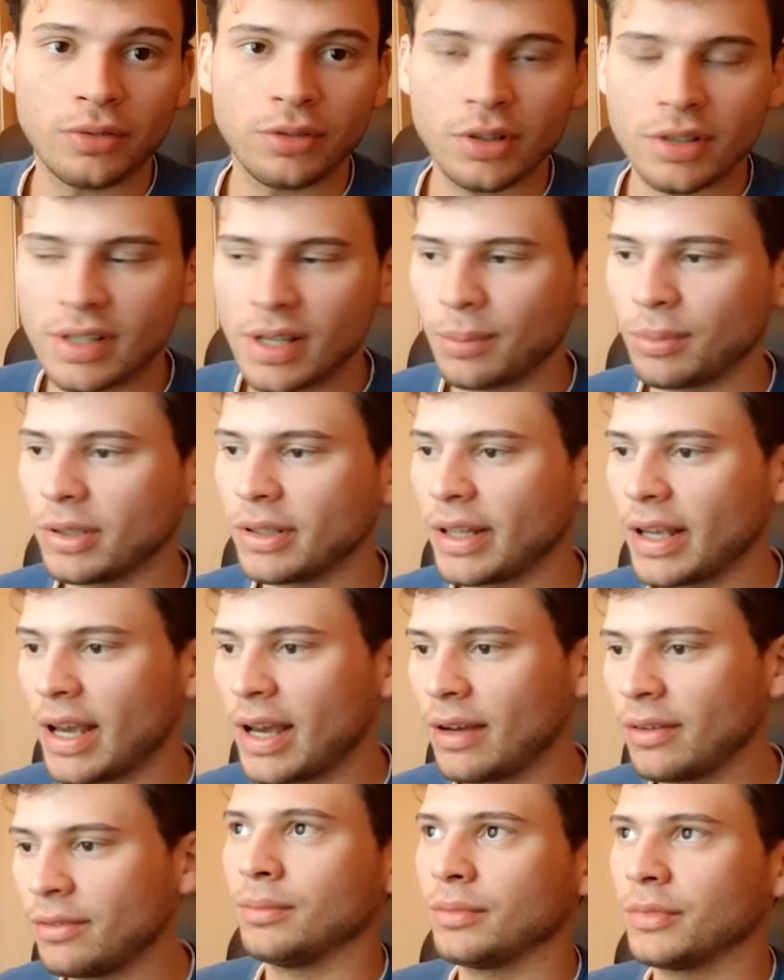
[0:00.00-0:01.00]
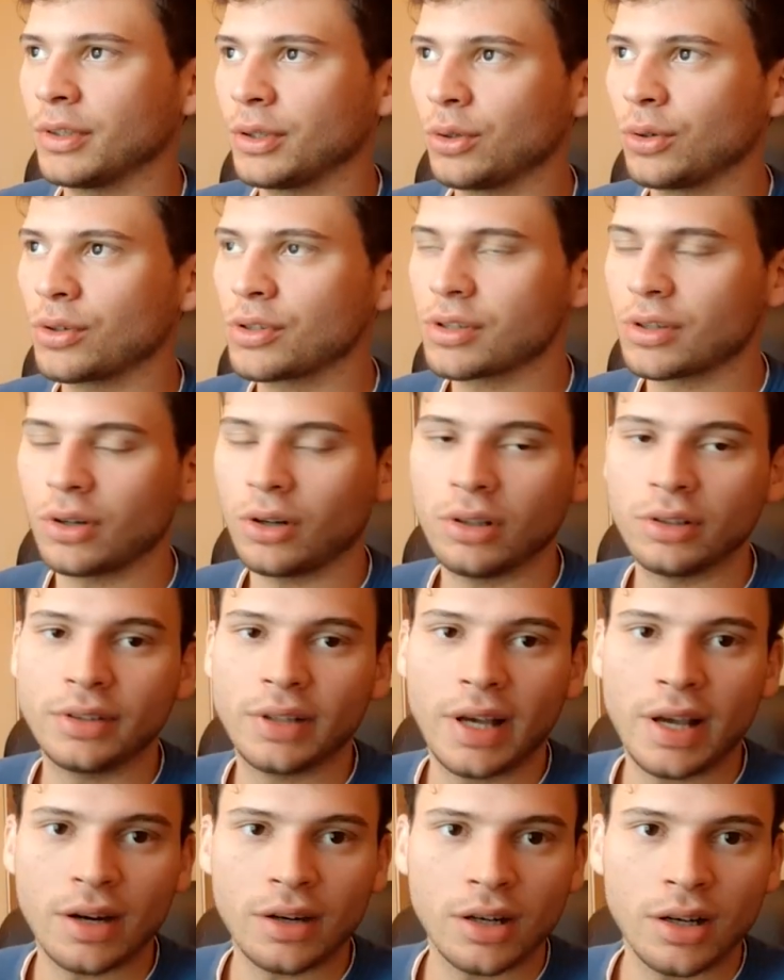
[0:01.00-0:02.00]
For example, they have the course
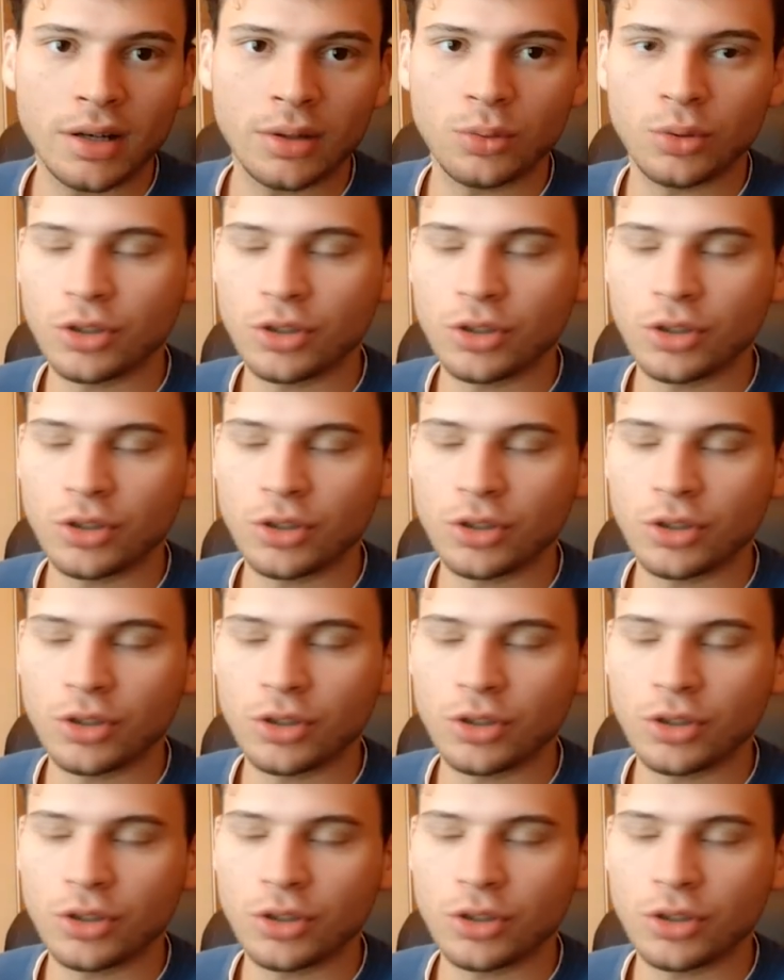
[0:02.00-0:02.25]
called ERA,